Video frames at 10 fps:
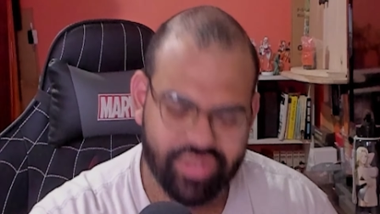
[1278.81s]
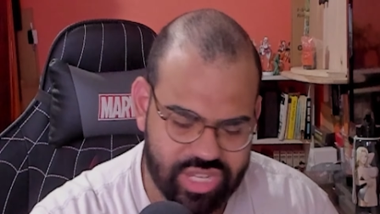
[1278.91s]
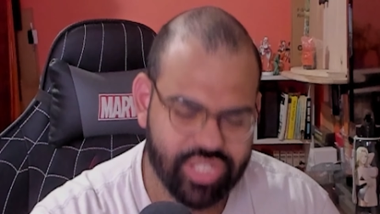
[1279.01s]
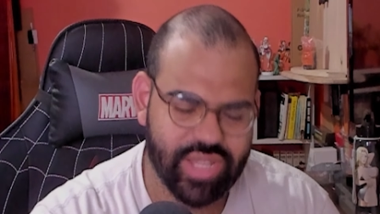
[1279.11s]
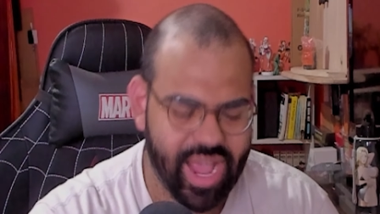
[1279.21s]

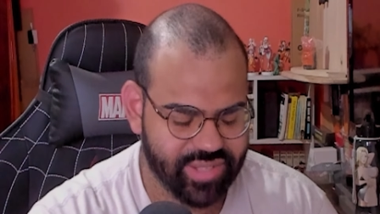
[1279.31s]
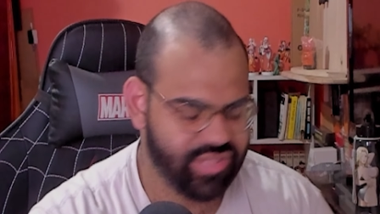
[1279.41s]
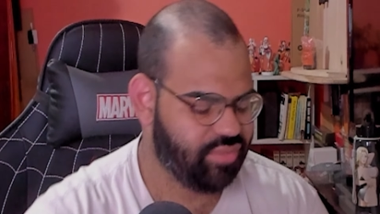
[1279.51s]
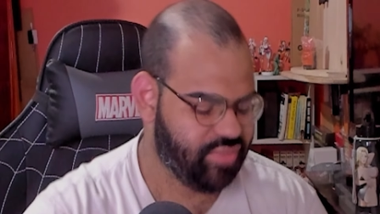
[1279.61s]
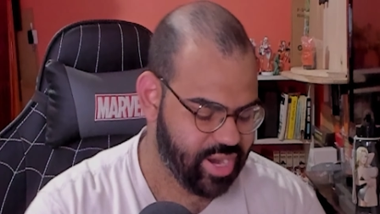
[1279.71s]
He's
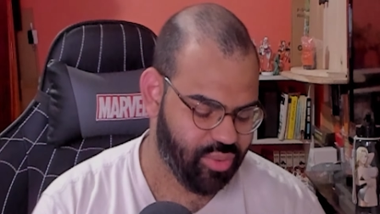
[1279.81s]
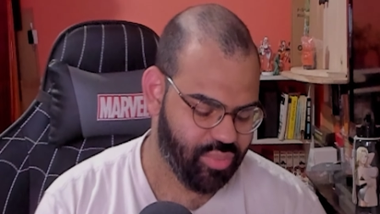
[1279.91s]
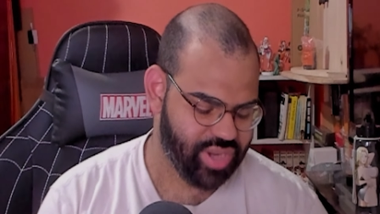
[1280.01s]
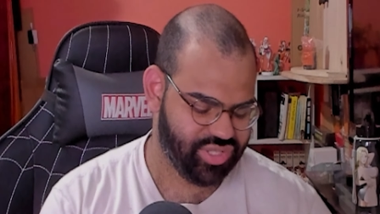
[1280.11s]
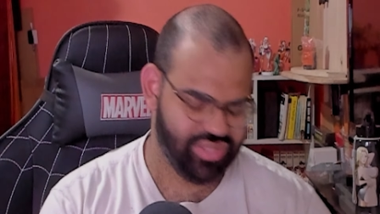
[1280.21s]
asking the right
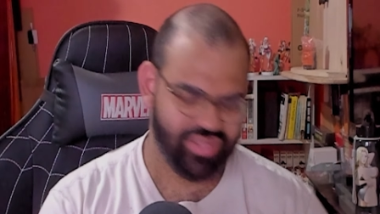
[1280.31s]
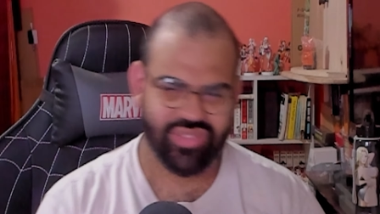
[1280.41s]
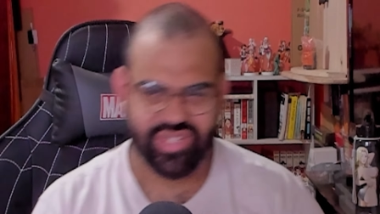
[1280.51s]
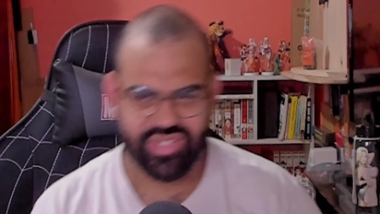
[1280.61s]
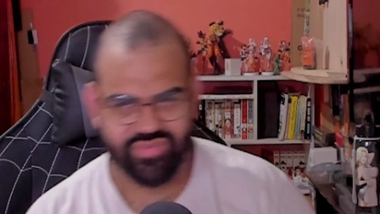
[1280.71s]

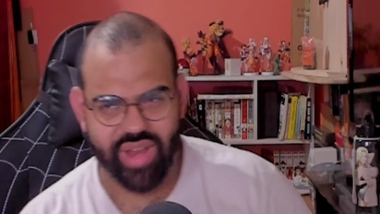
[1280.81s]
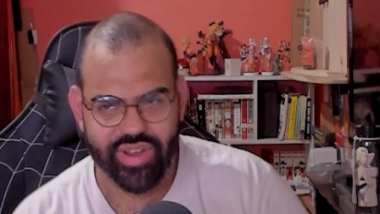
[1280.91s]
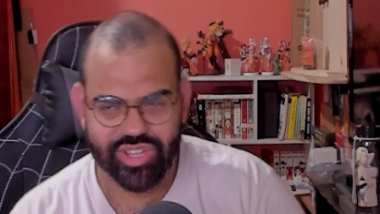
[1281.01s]
questions. It's very